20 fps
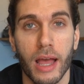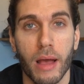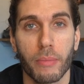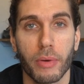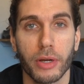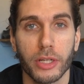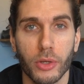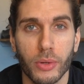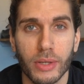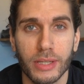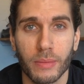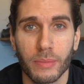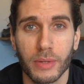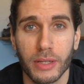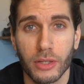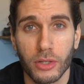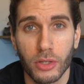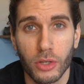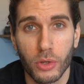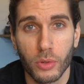By doing
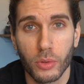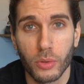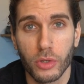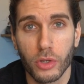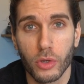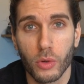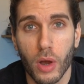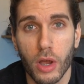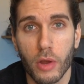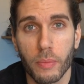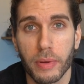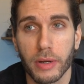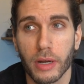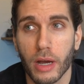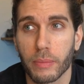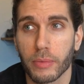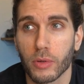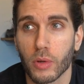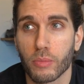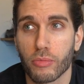something new, you open
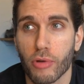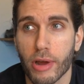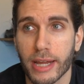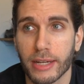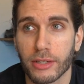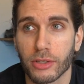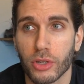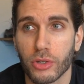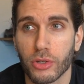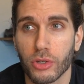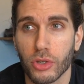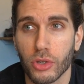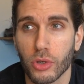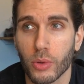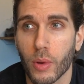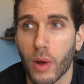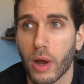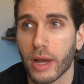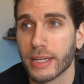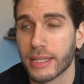up your brain to
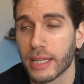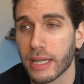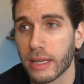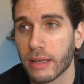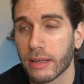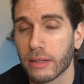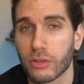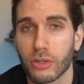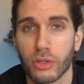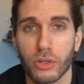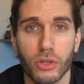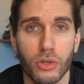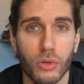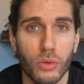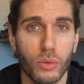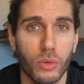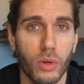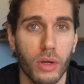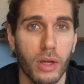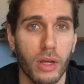new ideas, to
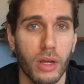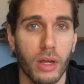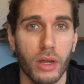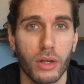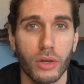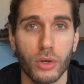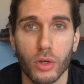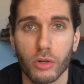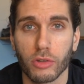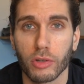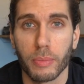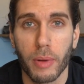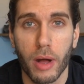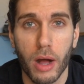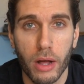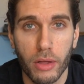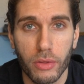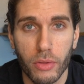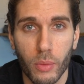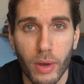new neural
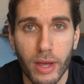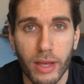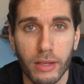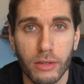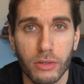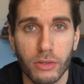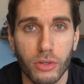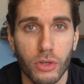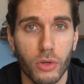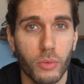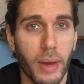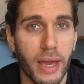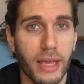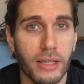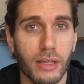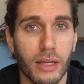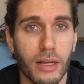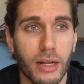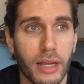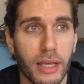pathways. You
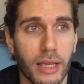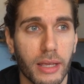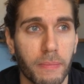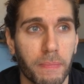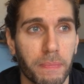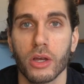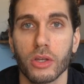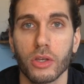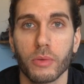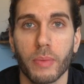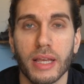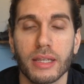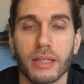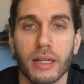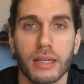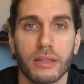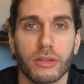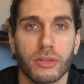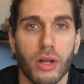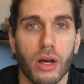basically
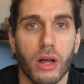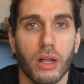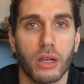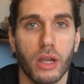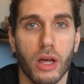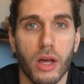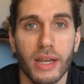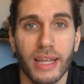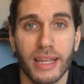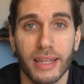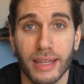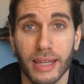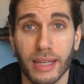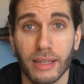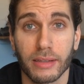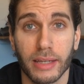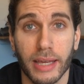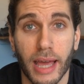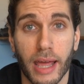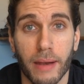start learning
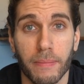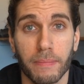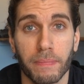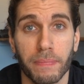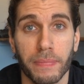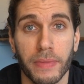things again.